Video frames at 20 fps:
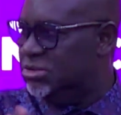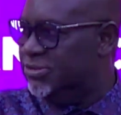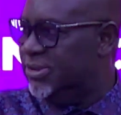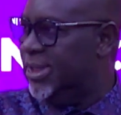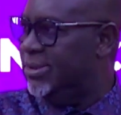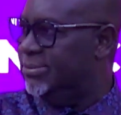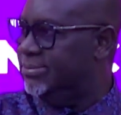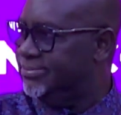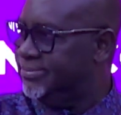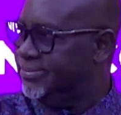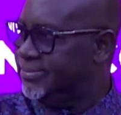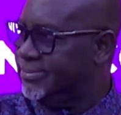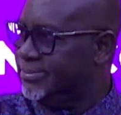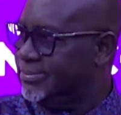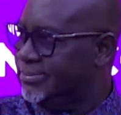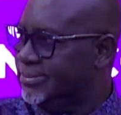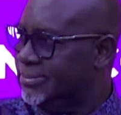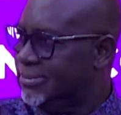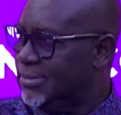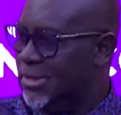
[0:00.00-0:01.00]

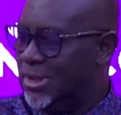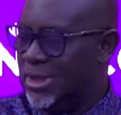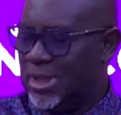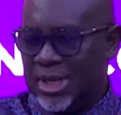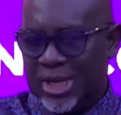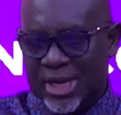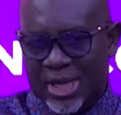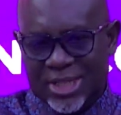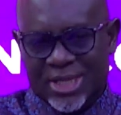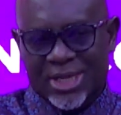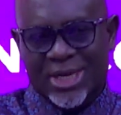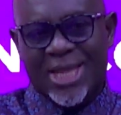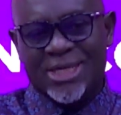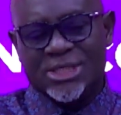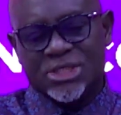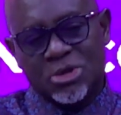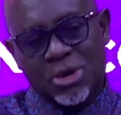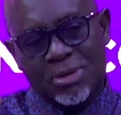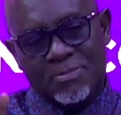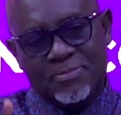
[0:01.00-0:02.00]
Mm-hmm. And then let's
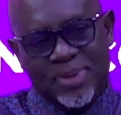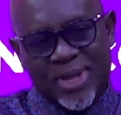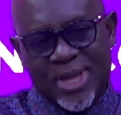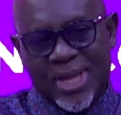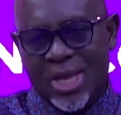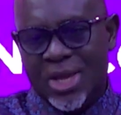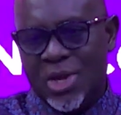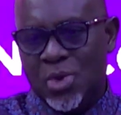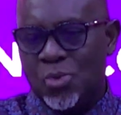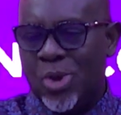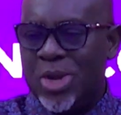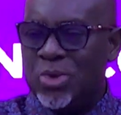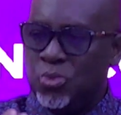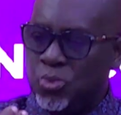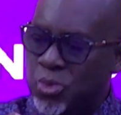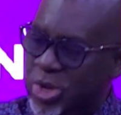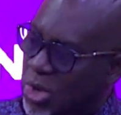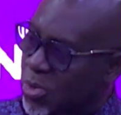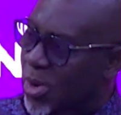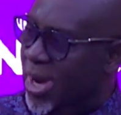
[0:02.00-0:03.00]
compare when
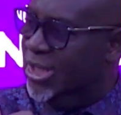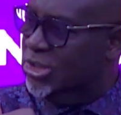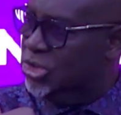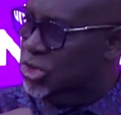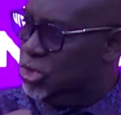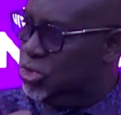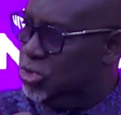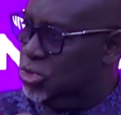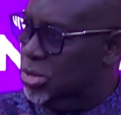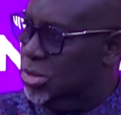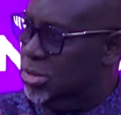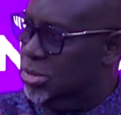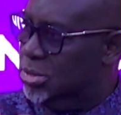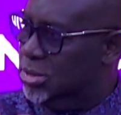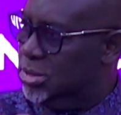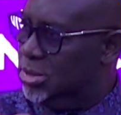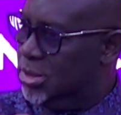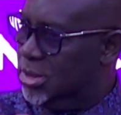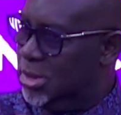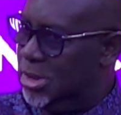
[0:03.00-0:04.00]
we were in school
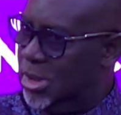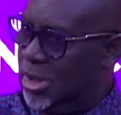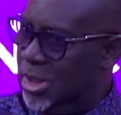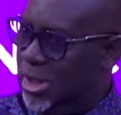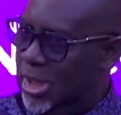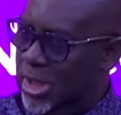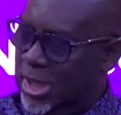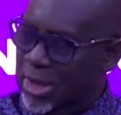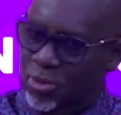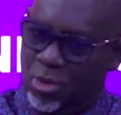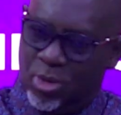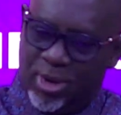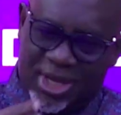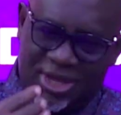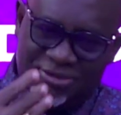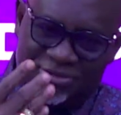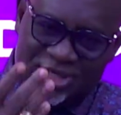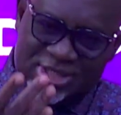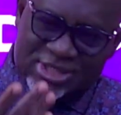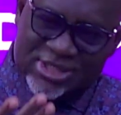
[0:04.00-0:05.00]
and we were
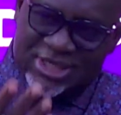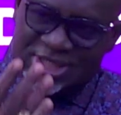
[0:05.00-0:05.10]
given six